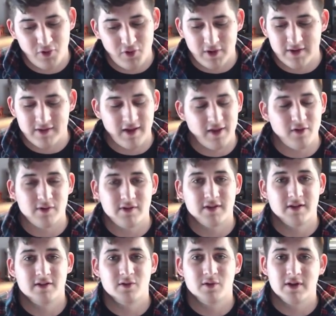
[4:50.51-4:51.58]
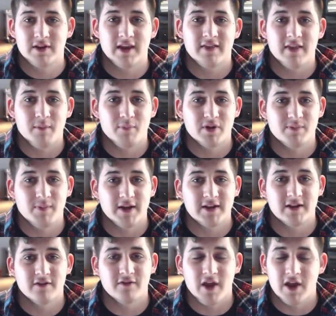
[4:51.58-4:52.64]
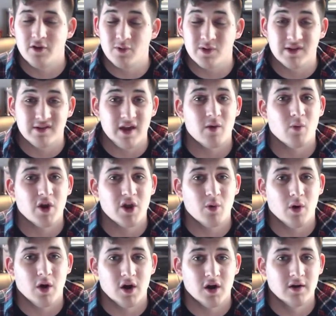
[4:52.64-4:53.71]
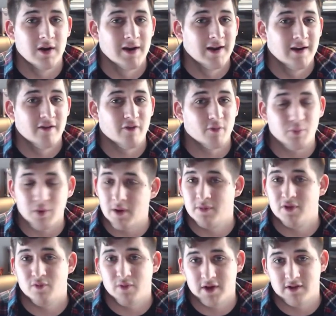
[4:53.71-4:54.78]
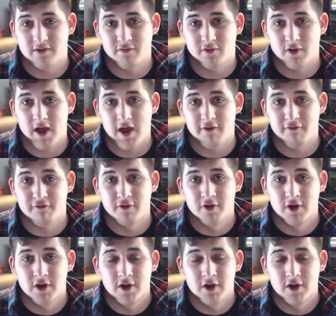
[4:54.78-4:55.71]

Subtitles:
You can say those things, you can take that perspective, and you'll stay where you are for probably the rest of your life.